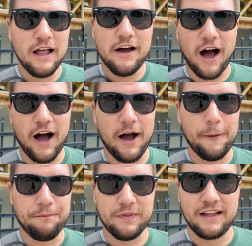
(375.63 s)

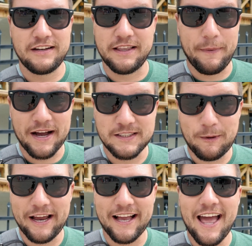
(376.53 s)
the back
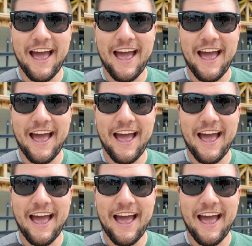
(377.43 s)
spike,